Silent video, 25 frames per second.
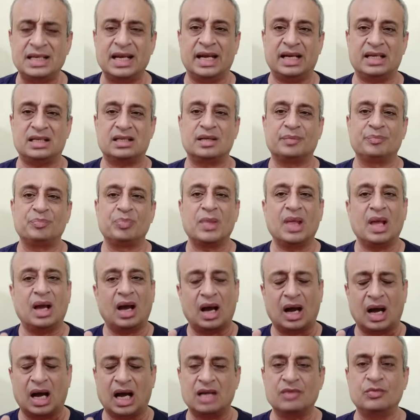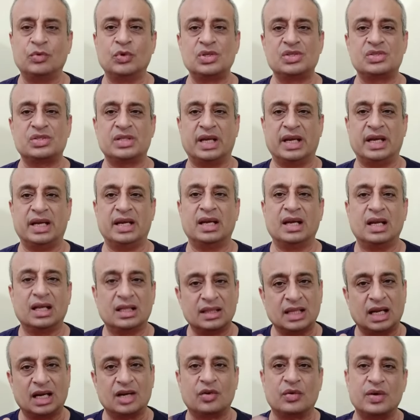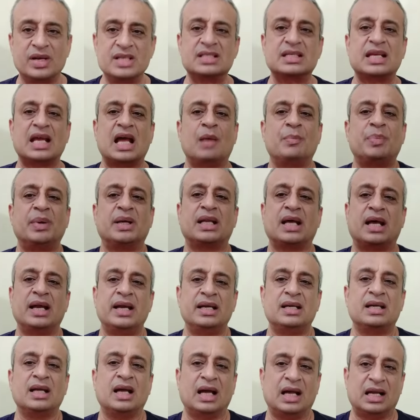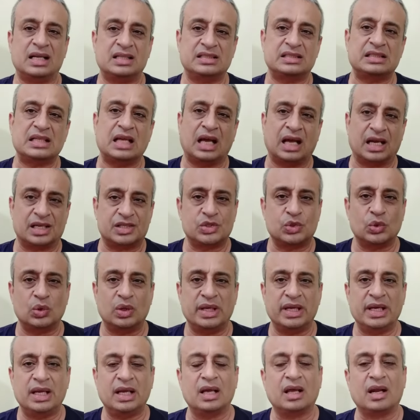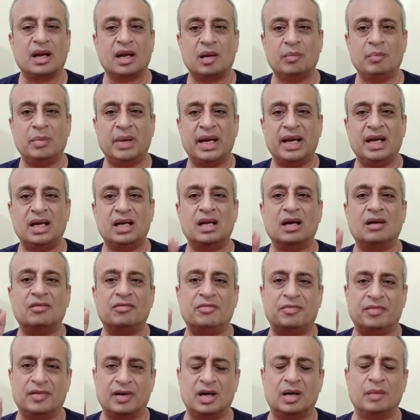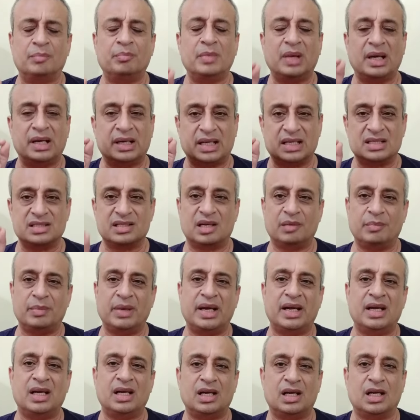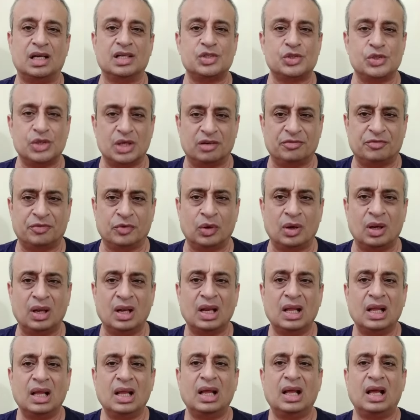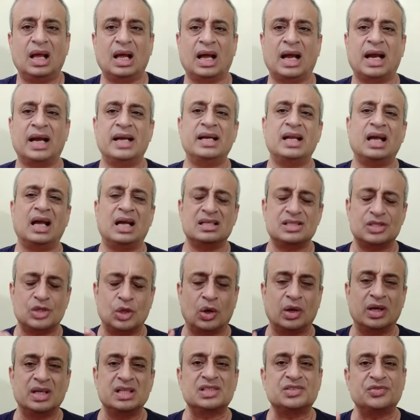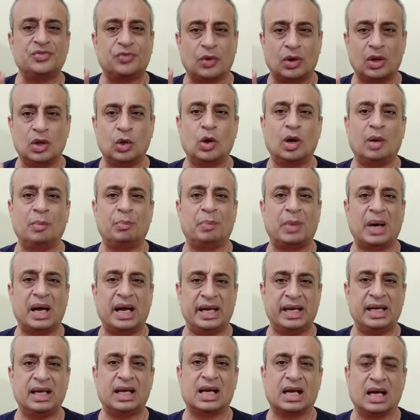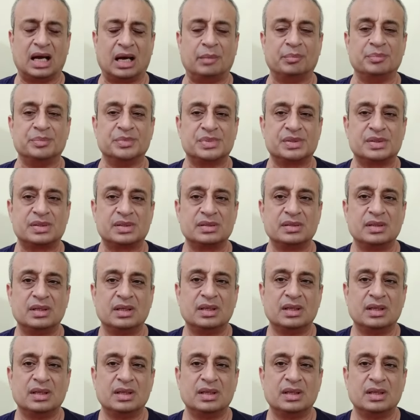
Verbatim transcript: net, I would say that risk appetite has actually remained firm, it has remained uh, cheerful and as long as follow up buying comes,